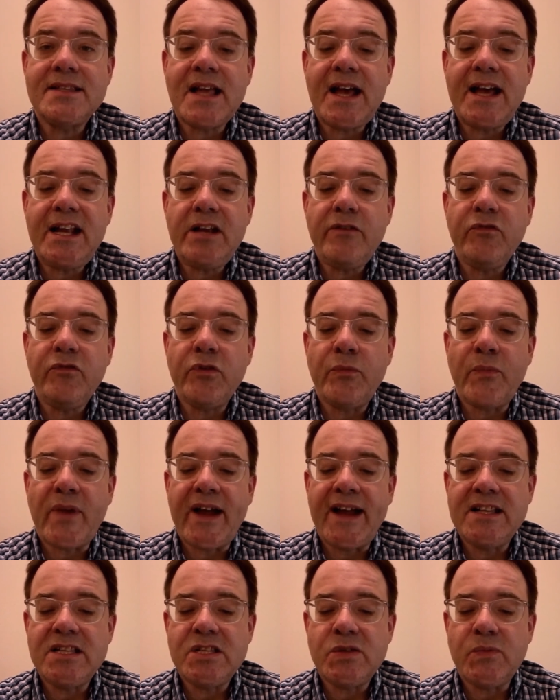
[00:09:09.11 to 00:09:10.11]
kind of
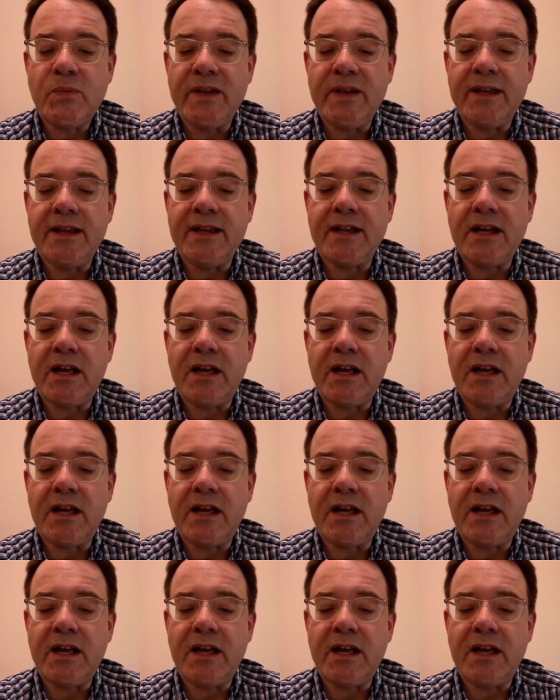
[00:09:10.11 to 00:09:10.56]
reminds me